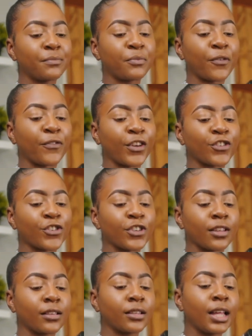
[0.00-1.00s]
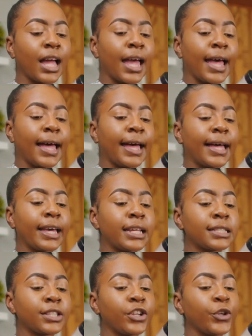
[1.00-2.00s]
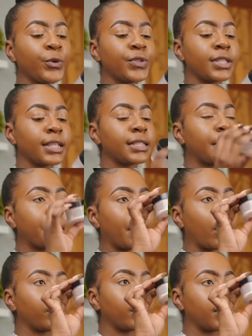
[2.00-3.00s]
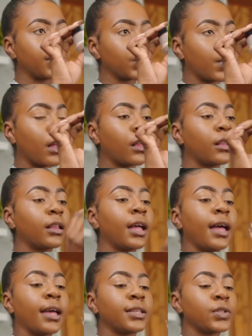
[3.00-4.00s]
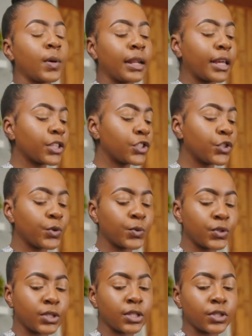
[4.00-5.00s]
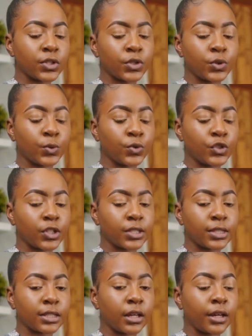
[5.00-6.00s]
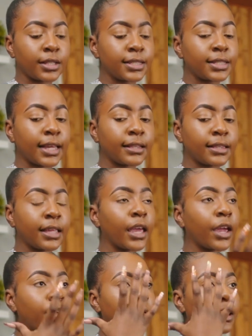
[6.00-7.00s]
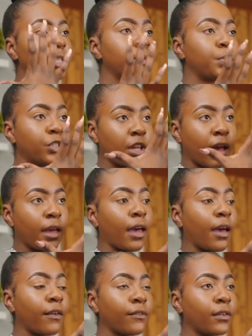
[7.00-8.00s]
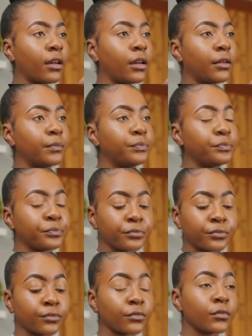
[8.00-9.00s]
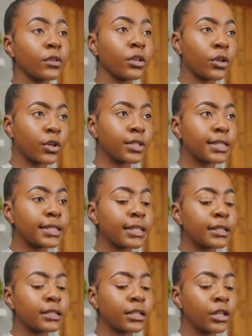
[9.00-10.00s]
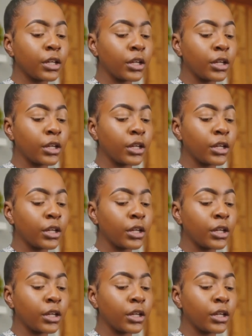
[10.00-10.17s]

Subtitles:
Professional. It's a loose setting powder as well. So I like to use this to just set the areas which I have concealed